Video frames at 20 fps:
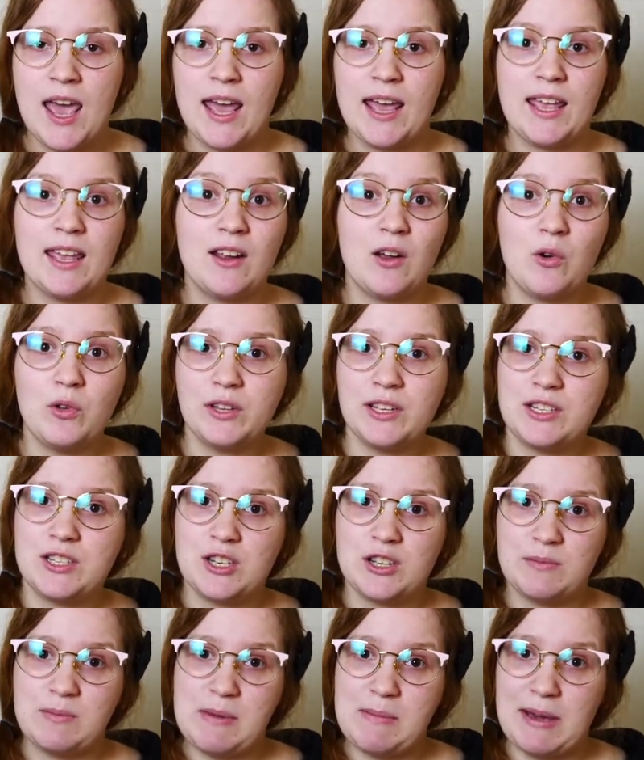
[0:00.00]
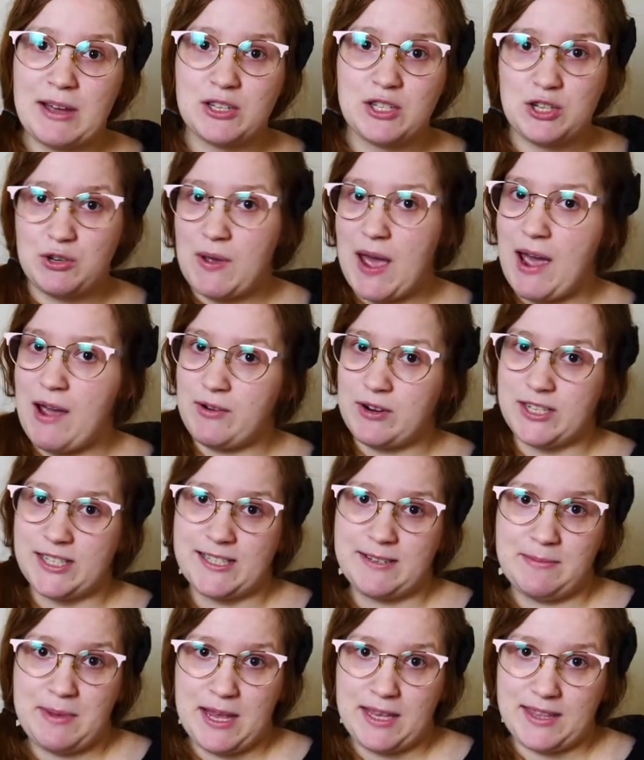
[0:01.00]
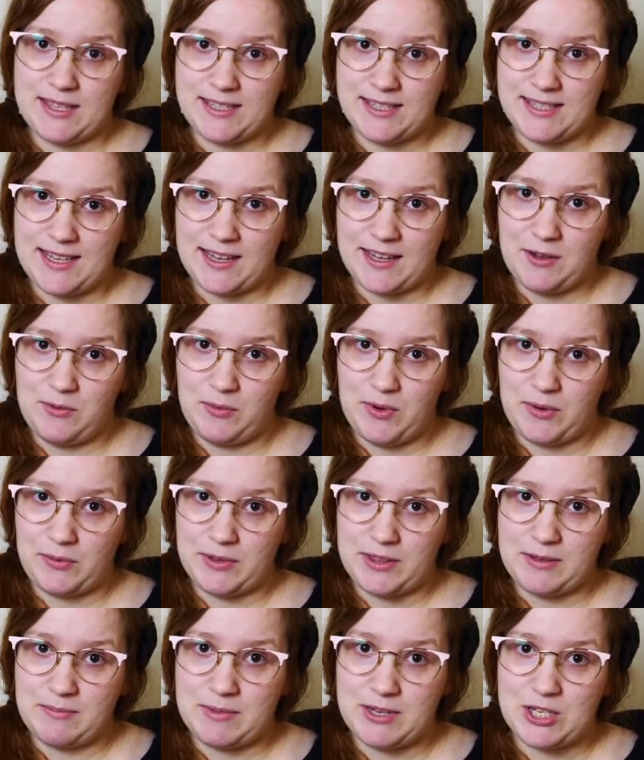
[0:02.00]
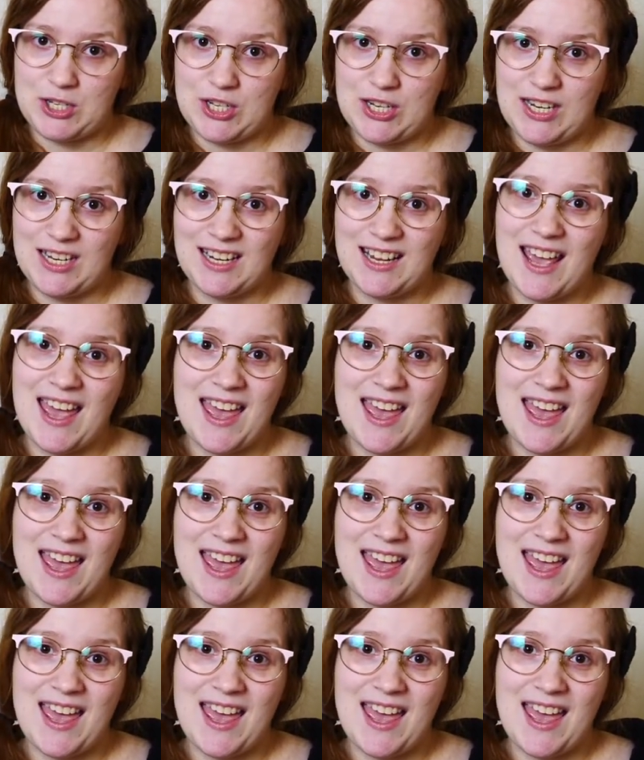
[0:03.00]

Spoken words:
it only took me about 2 hours to make the second one with a machine,